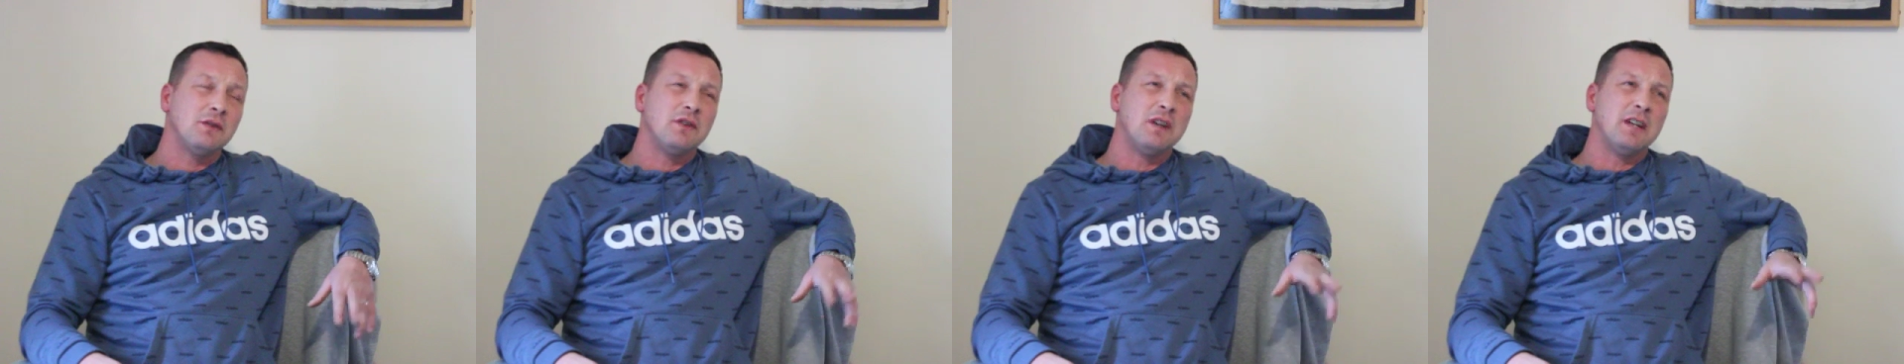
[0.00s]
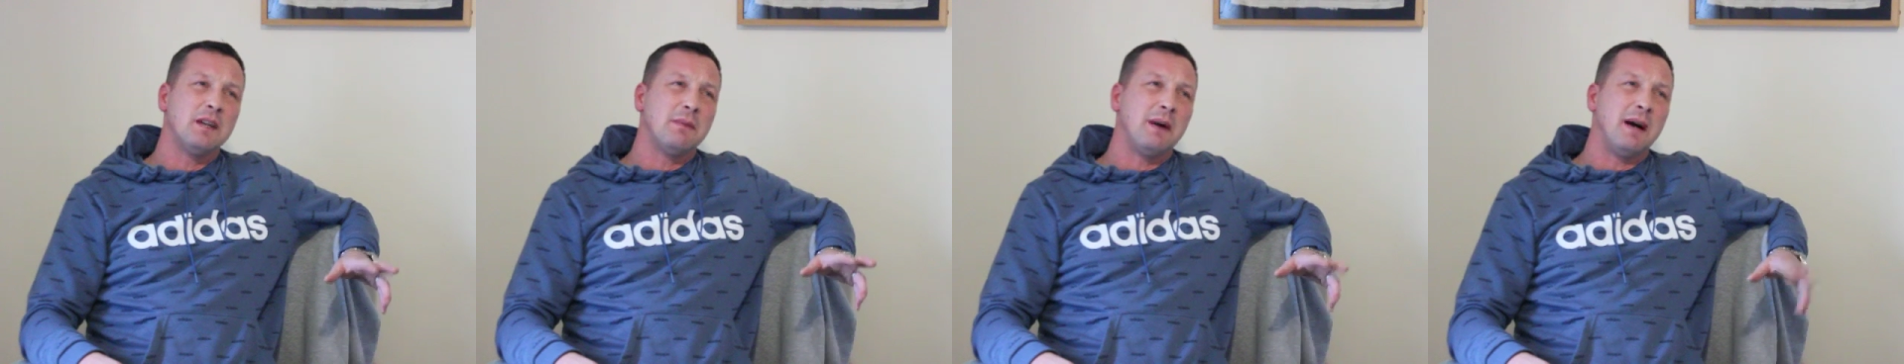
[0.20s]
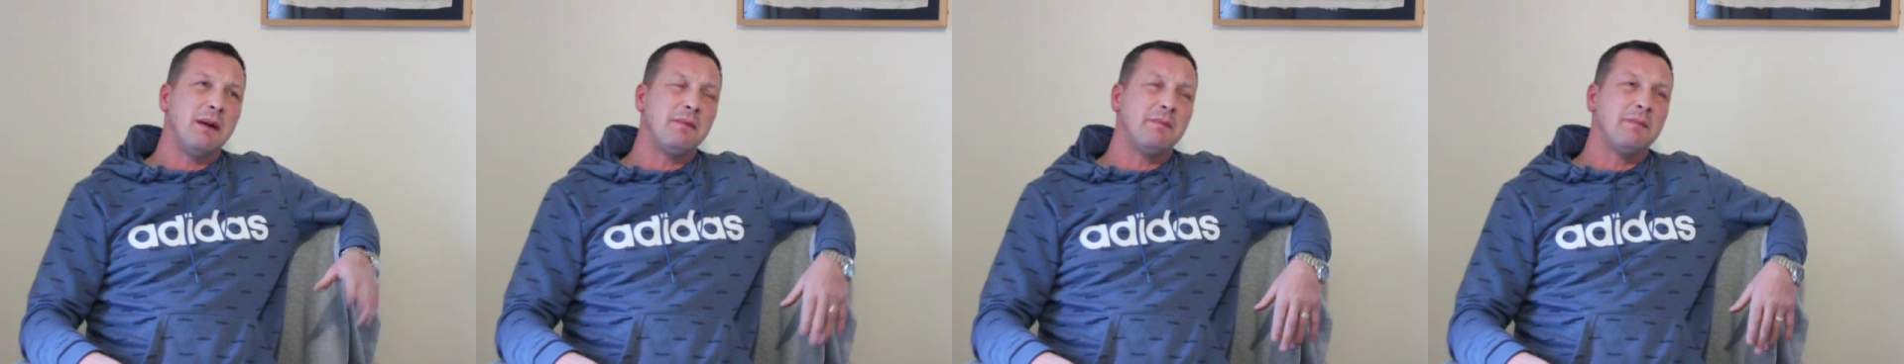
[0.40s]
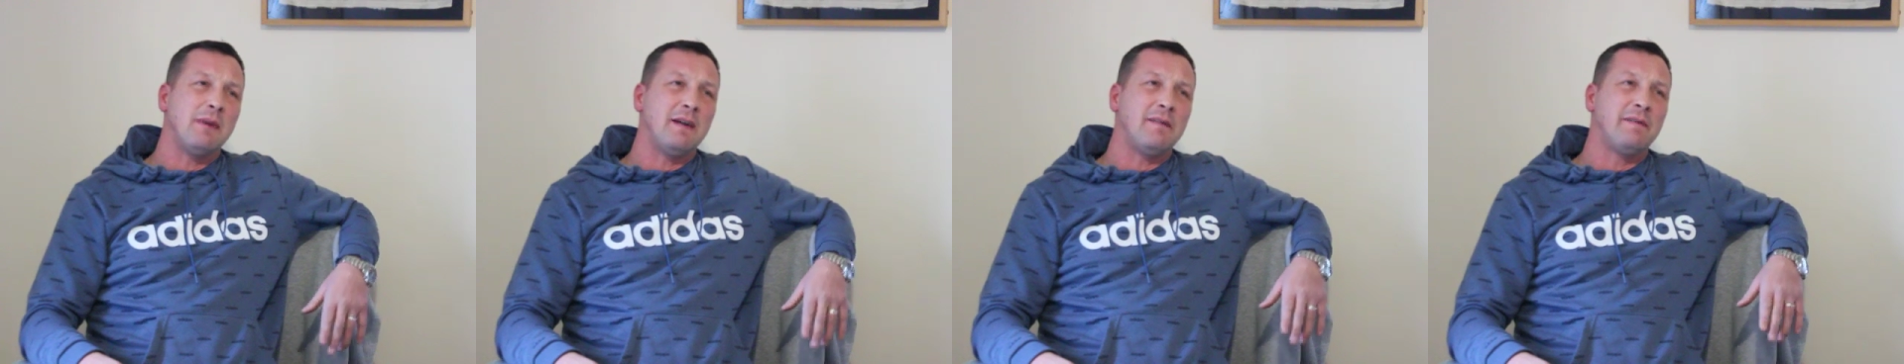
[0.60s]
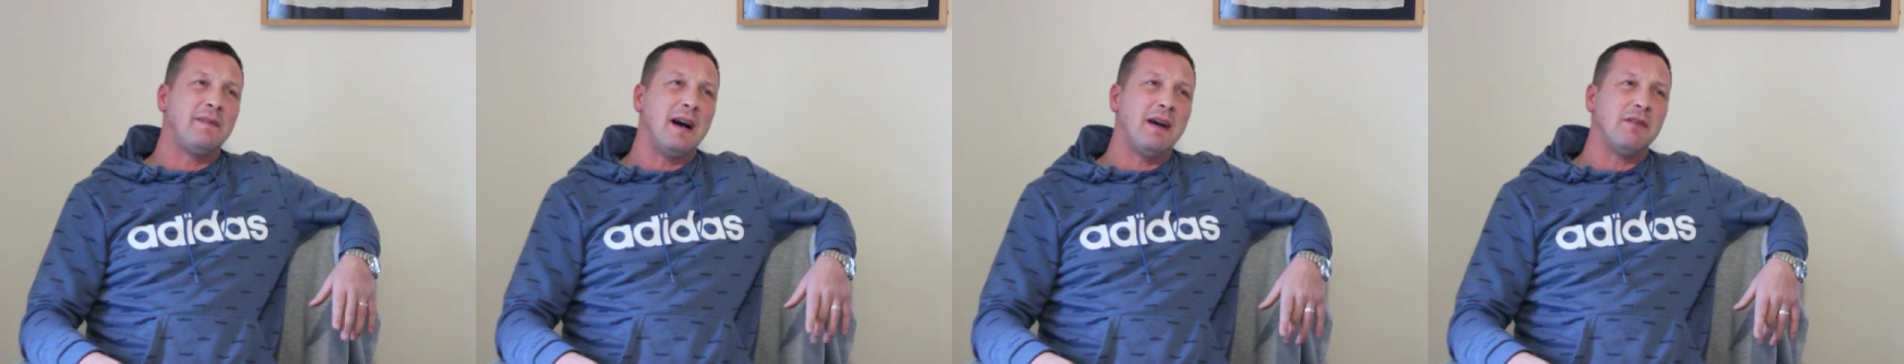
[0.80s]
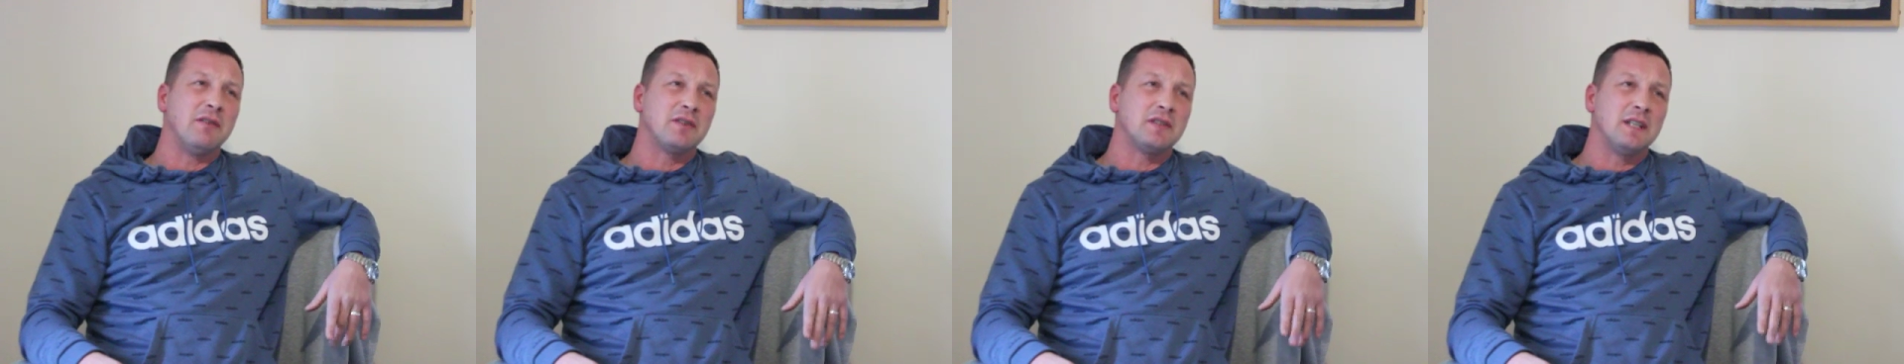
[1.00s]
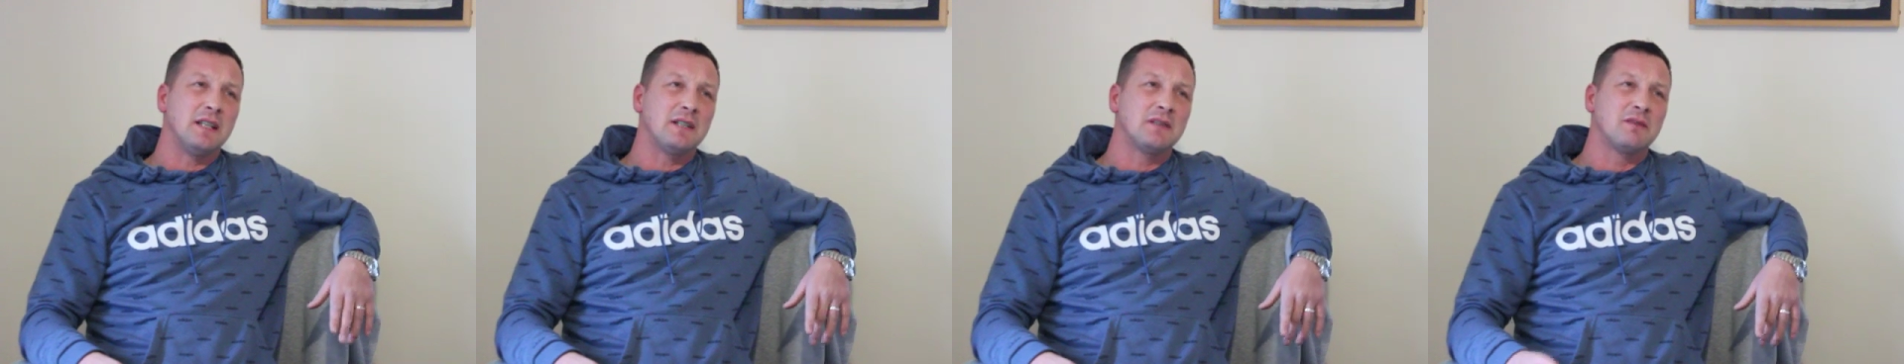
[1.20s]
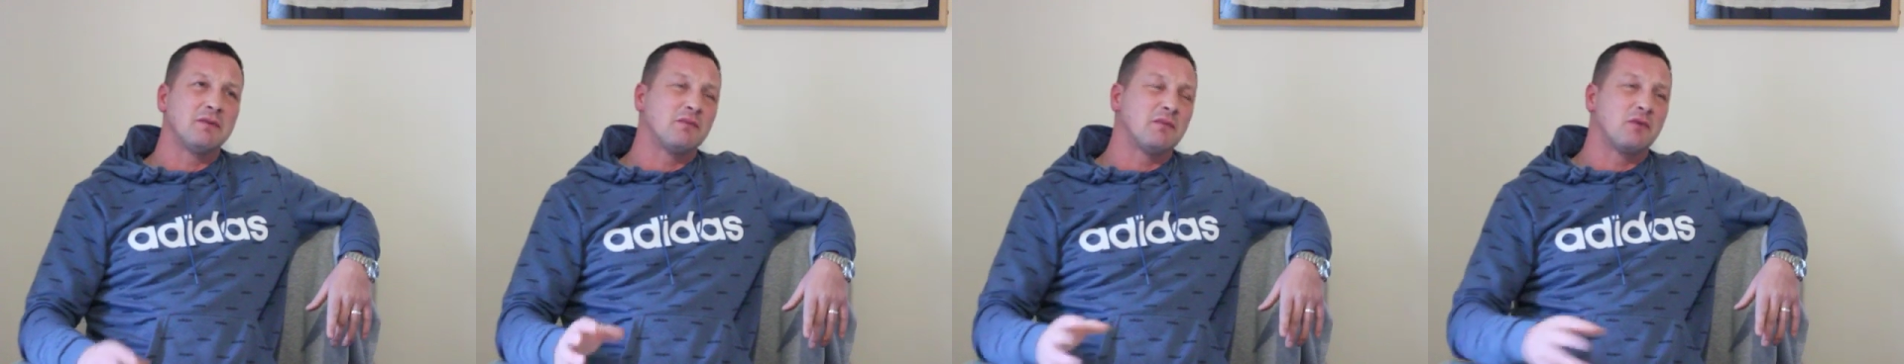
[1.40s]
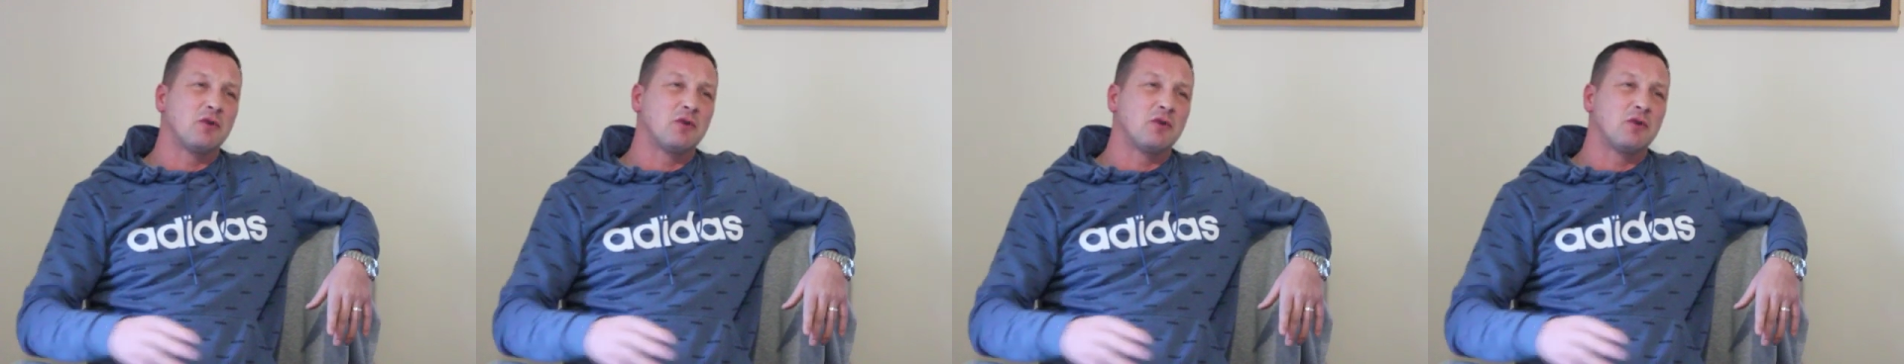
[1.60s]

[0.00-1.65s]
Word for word: trained about about five or six